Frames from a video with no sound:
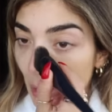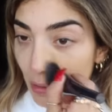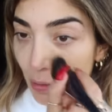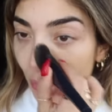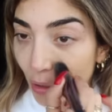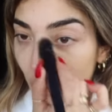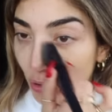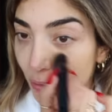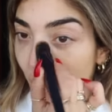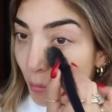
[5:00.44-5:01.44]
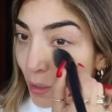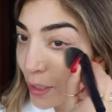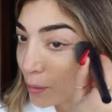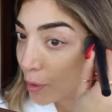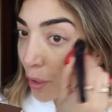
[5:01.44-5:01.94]
this brush is from
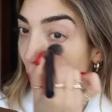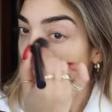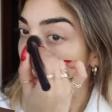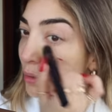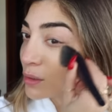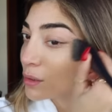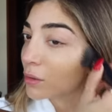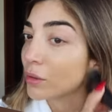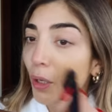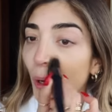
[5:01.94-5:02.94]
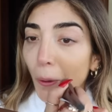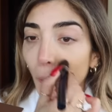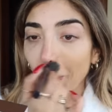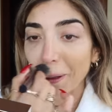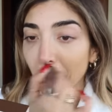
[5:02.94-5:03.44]
Clé de Peau and it's
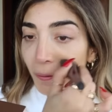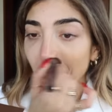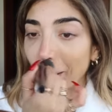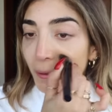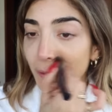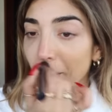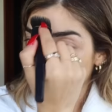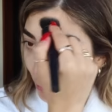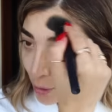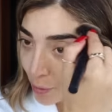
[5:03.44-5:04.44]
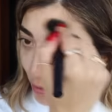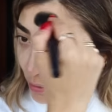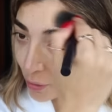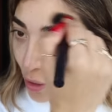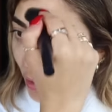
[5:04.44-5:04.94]
so great. I'm gonna put this
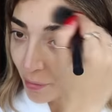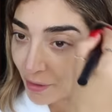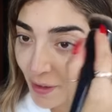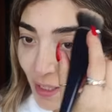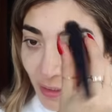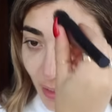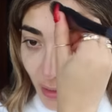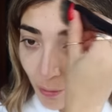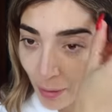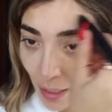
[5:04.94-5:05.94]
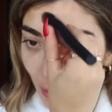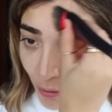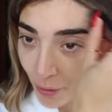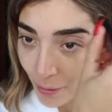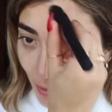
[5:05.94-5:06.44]
on half my face. I didn't plan
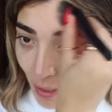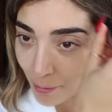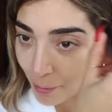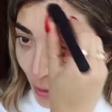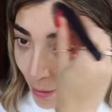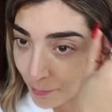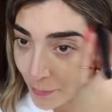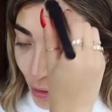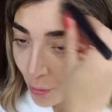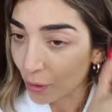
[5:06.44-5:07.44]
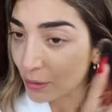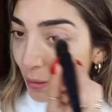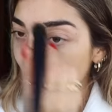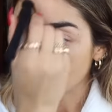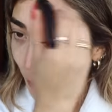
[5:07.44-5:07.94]
on doing that, but you know what?
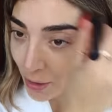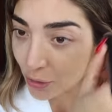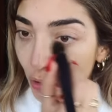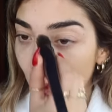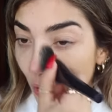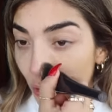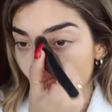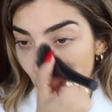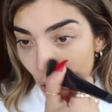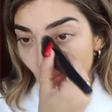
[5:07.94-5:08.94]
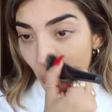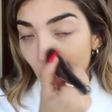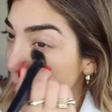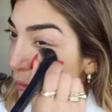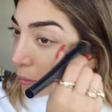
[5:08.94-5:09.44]
Sometimes it's just good to show.
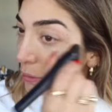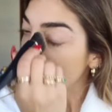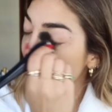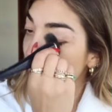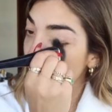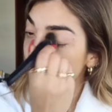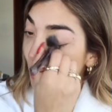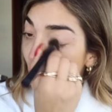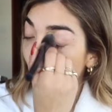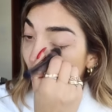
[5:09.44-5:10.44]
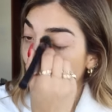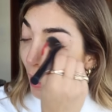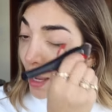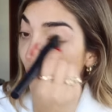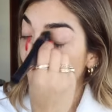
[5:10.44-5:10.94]
So you can see, because I'm not wearing
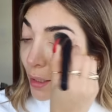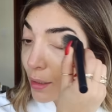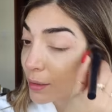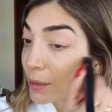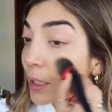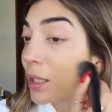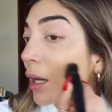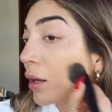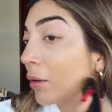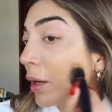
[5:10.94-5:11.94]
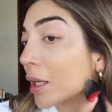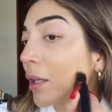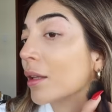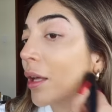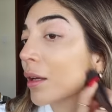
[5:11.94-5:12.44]
any concealer or
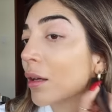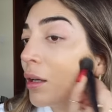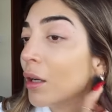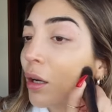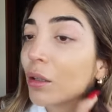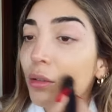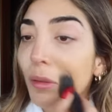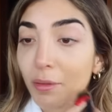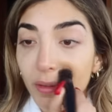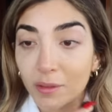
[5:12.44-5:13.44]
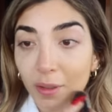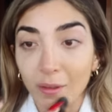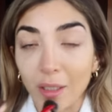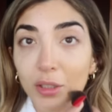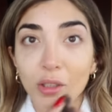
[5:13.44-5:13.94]
anything on top of this
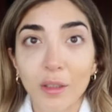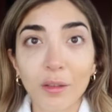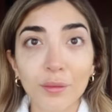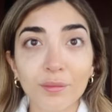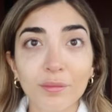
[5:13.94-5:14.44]
foundation.